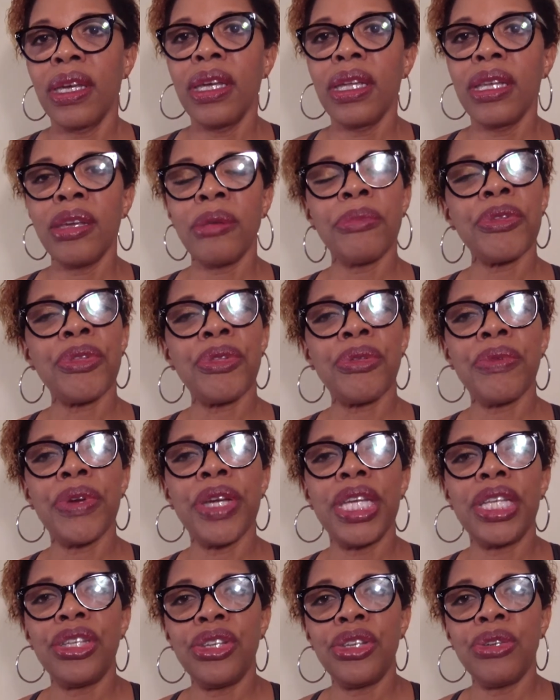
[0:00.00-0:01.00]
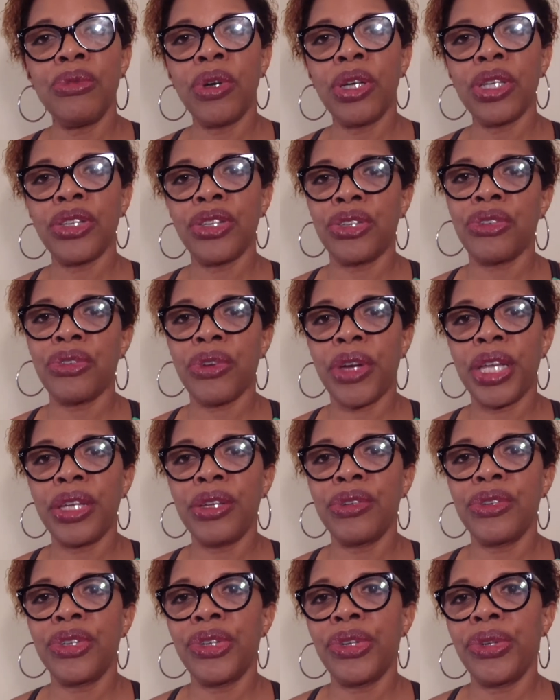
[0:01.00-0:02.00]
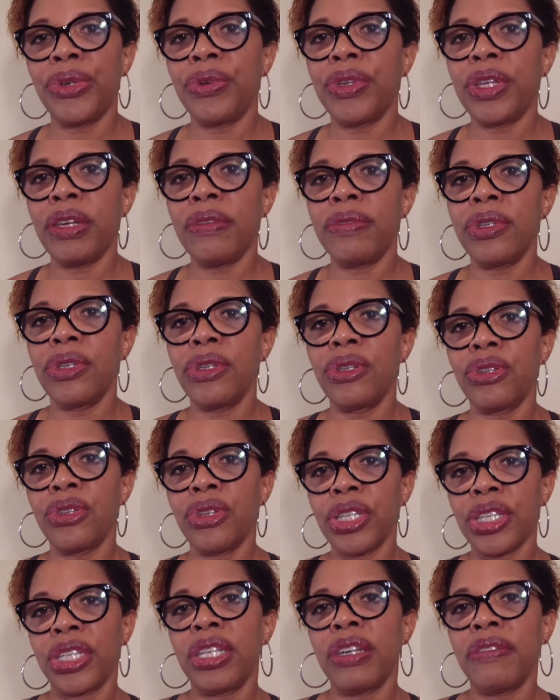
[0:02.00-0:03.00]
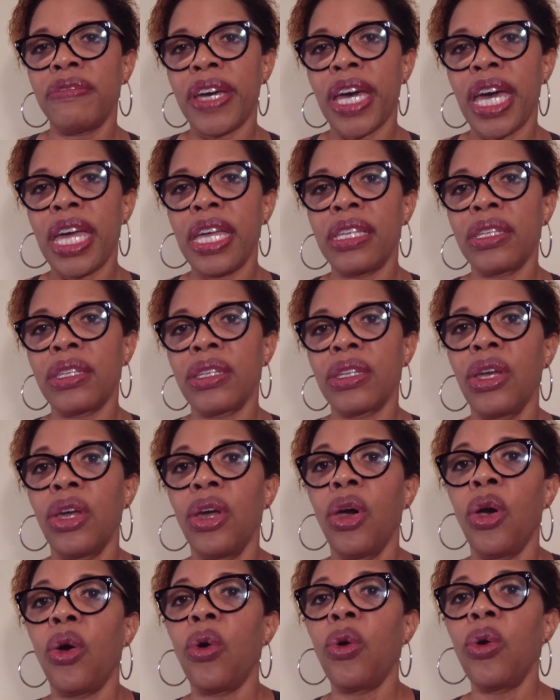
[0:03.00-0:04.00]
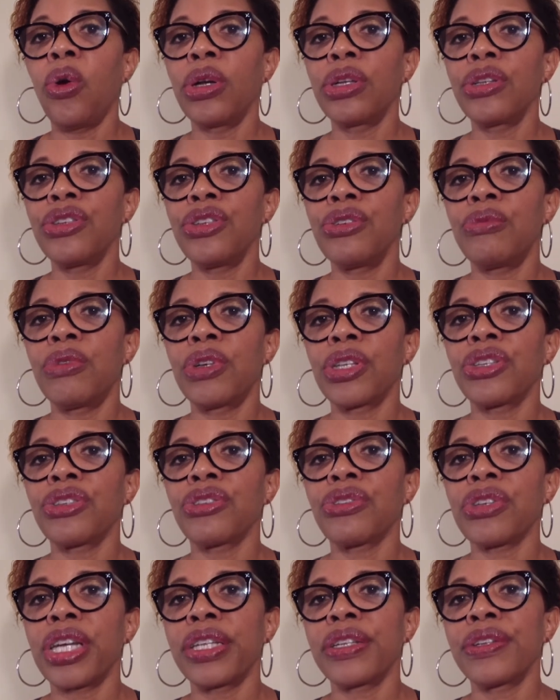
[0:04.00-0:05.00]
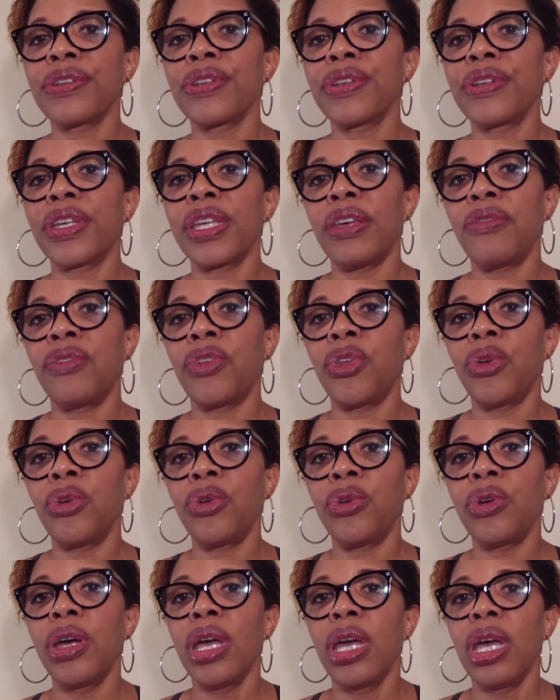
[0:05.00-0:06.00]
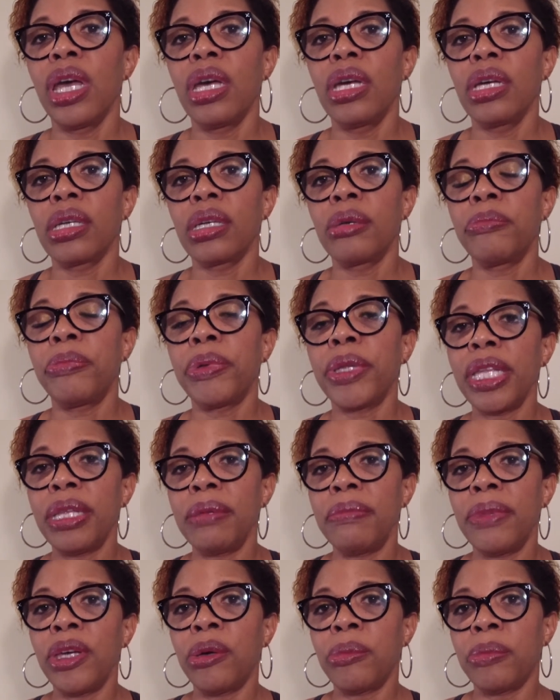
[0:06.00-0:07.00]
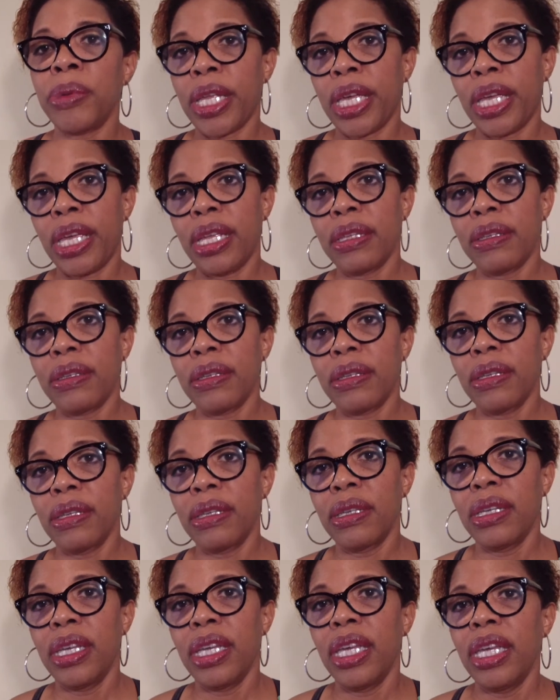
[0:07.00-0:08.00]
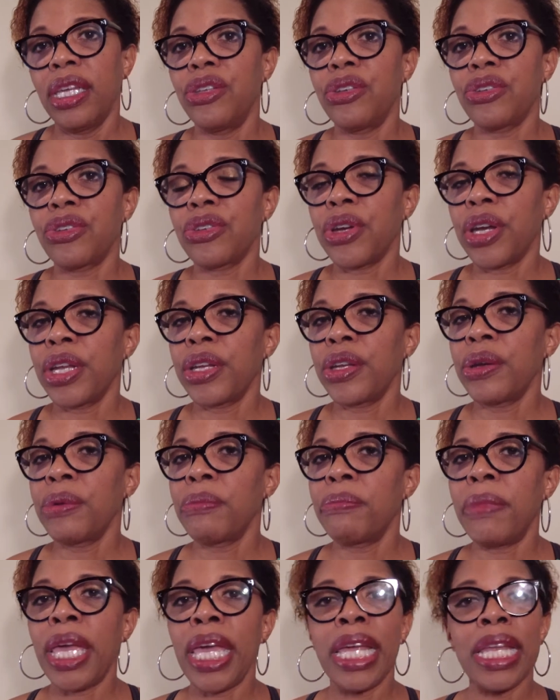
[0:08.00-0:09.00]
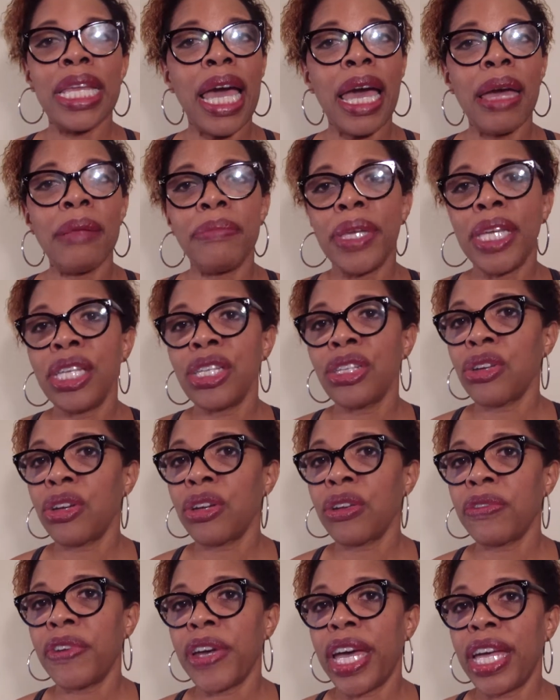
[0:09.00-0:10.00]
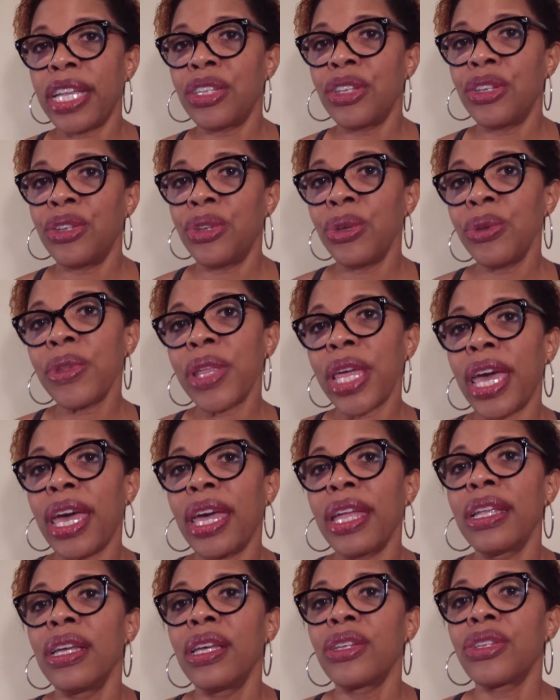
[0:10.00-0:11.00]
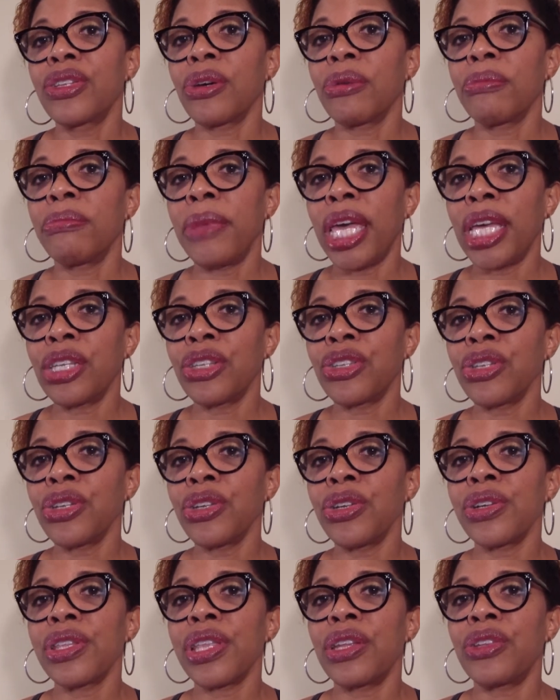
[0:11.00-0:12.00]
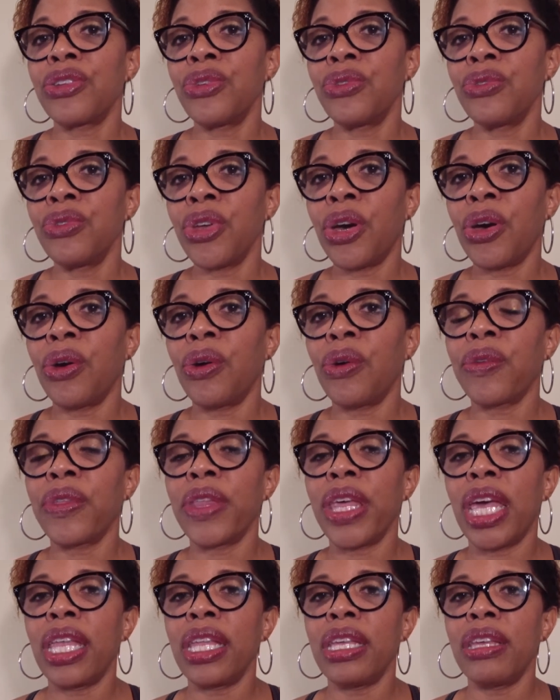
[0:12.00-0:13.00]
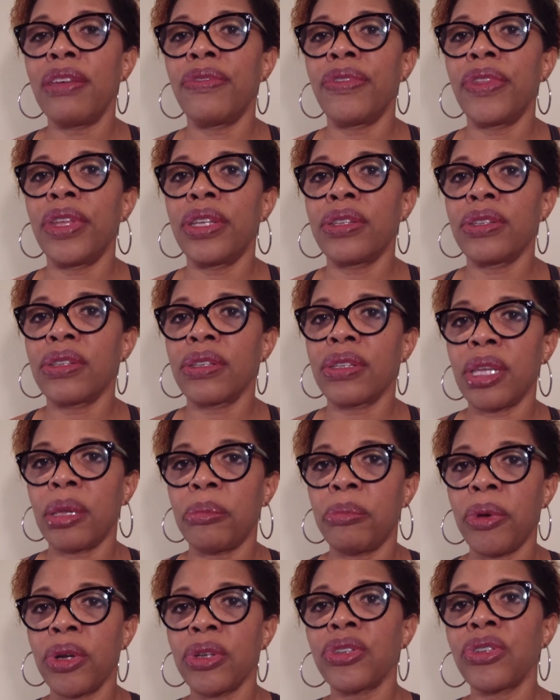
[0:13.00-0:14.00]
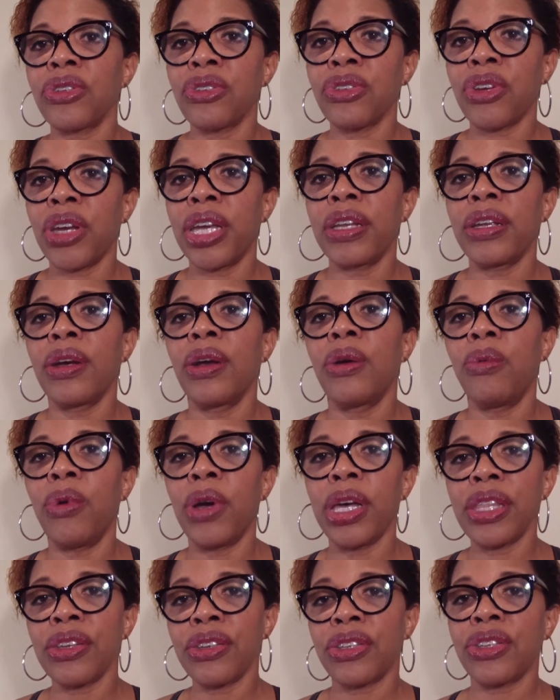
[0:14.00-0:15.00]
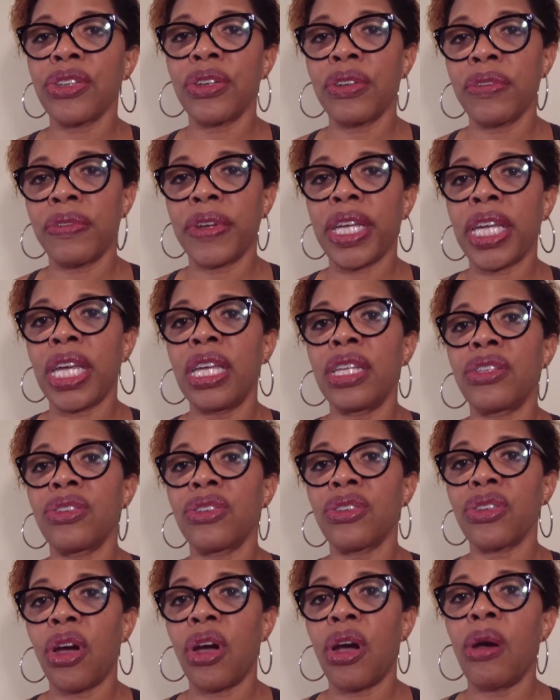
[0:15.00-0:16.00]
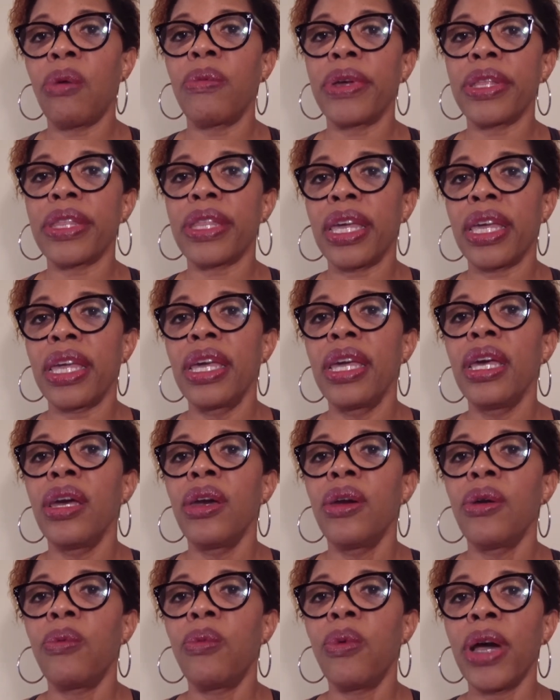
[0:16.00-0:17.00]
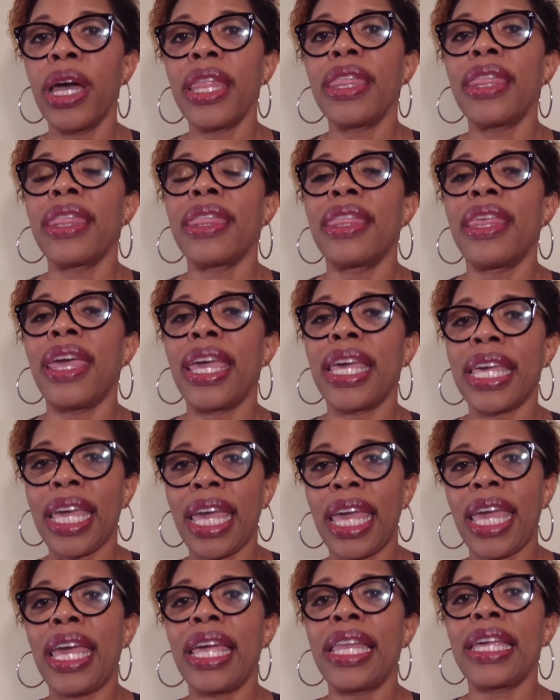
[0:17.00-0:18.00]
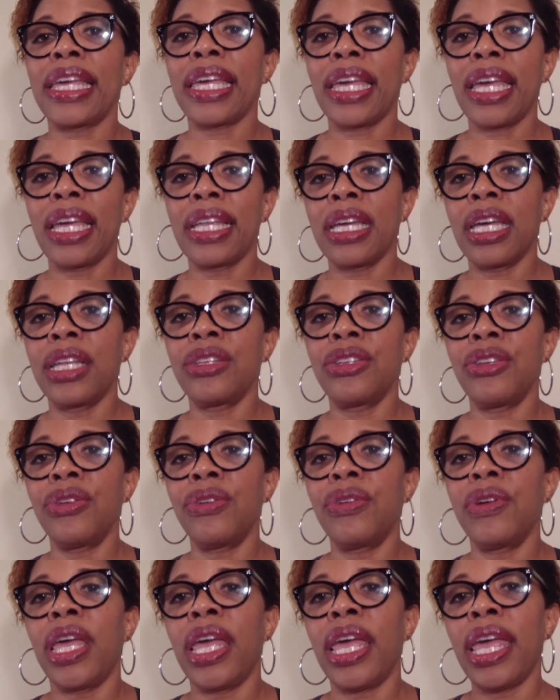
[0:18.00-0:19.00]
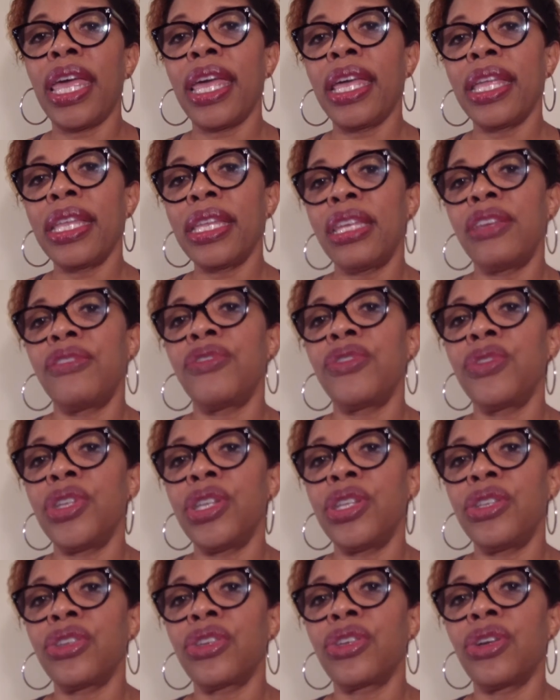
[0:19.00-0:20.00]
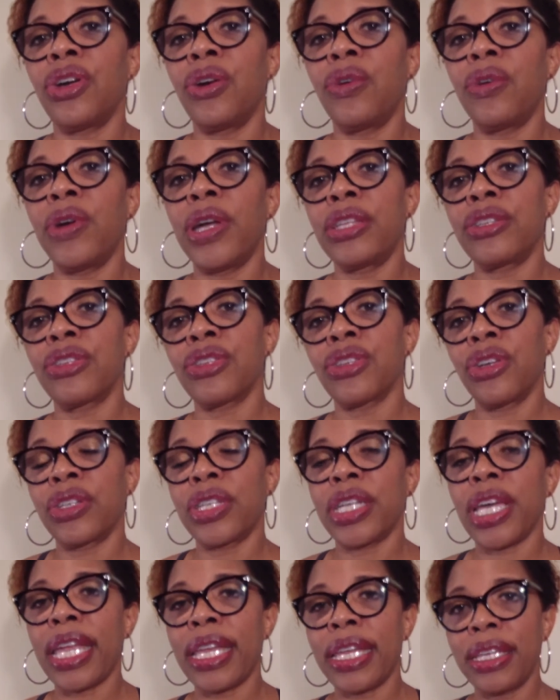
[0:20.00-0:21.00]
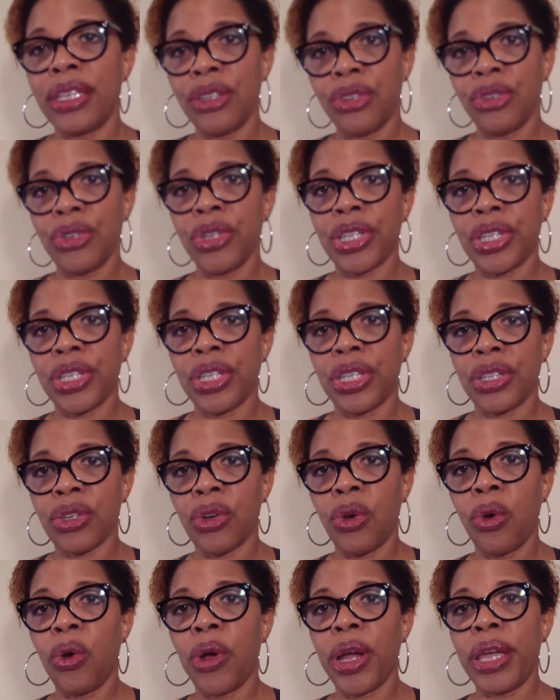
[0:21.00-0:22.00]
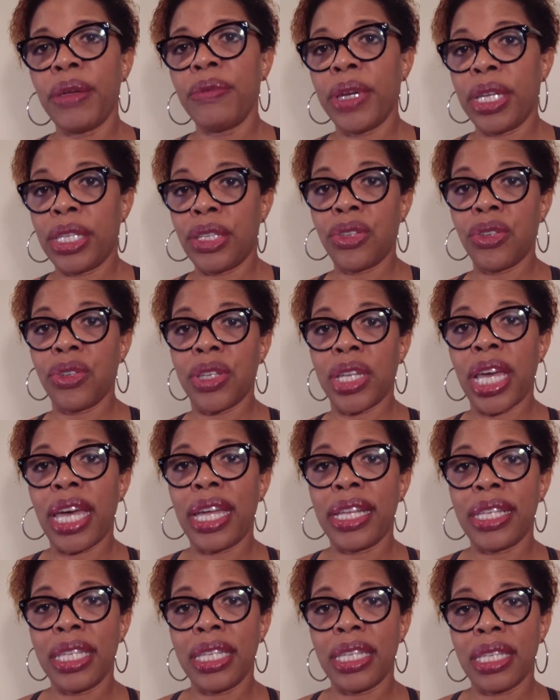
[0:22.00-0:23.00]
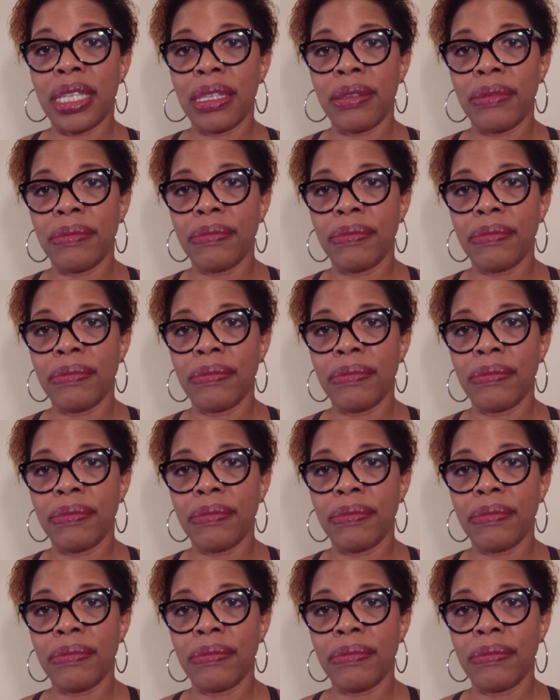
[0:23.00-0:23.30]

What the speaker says: Number 3, do you want your trainer to give you nutrition advice, or do you want your trainer to give you complete meal plans? Your trainer may not be certified to do that, so make sure that you know that if this is a personal trainer, what their certifications are, what they can and cannot do, and if you need to go and search out a nutritionist or a registered dietitian.